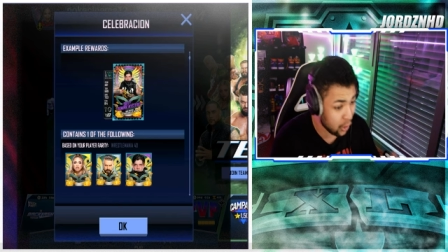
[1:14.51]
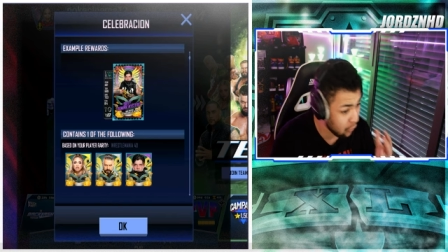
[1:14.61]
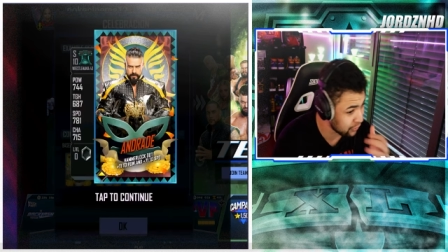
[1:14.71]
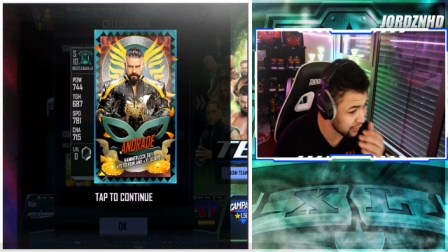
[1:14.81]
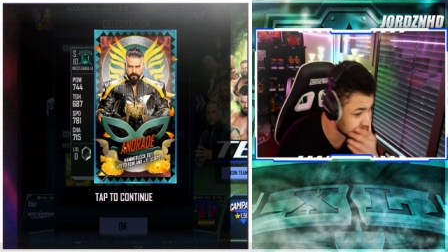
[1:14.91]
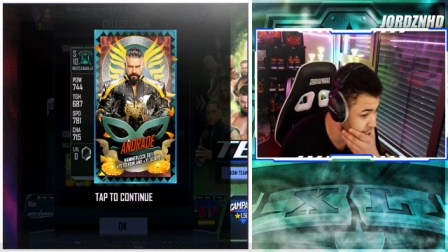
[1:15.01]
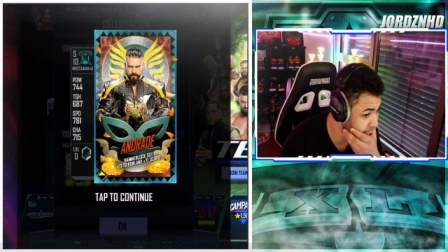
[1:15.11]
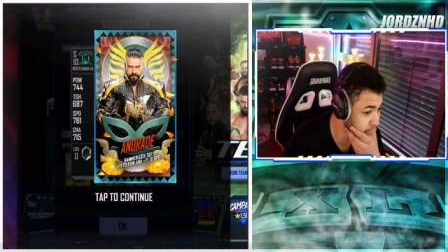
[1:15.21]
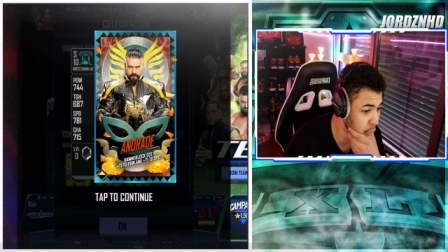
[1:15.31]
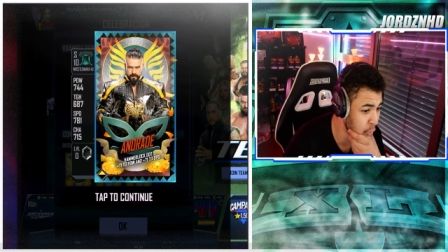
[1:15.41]
Oh, these
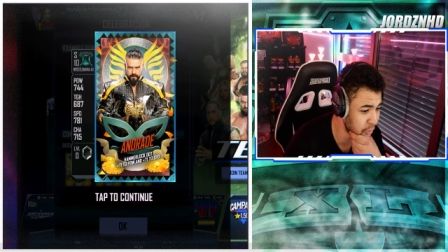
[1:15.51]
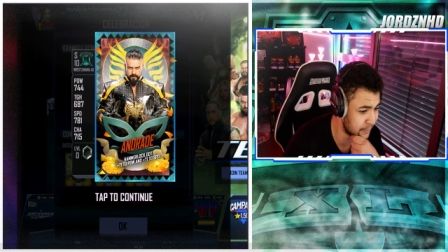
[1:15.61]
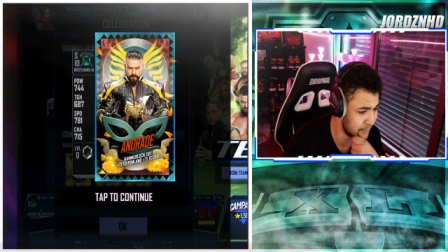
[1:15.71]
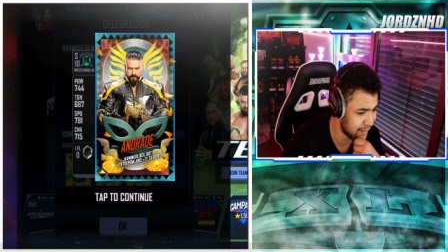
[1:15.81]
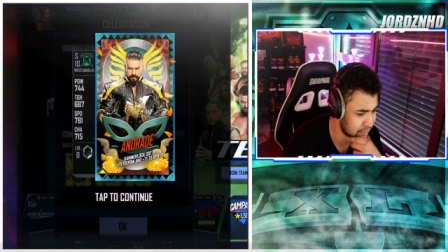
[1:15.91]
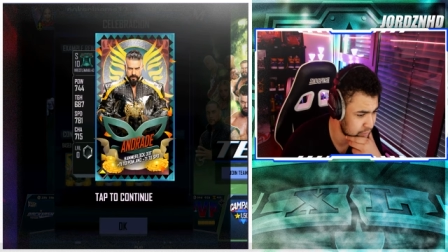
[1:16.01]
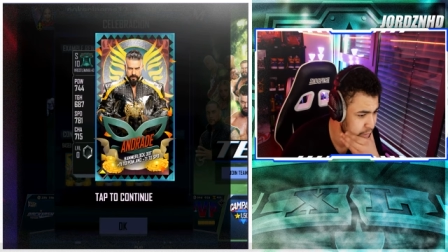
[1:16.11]
cards look awesome, man.